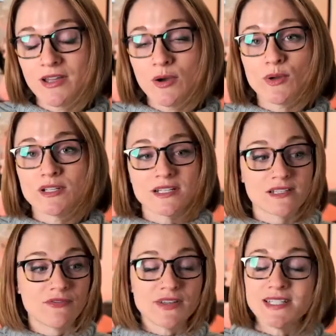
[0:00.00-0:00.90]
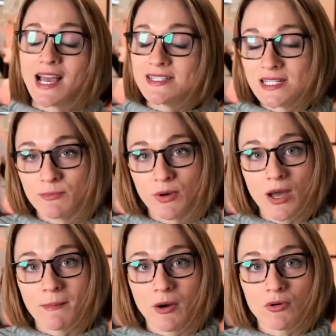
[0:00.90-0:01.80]
which is a fantastic book
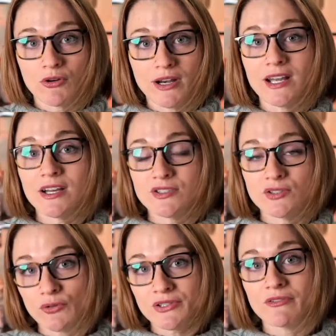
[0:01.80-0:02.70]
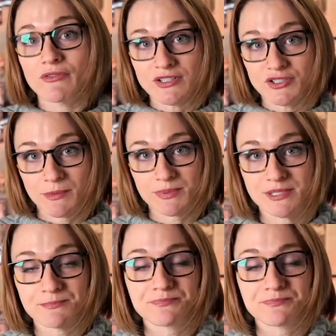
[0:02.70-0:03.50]
about creating adult friendships.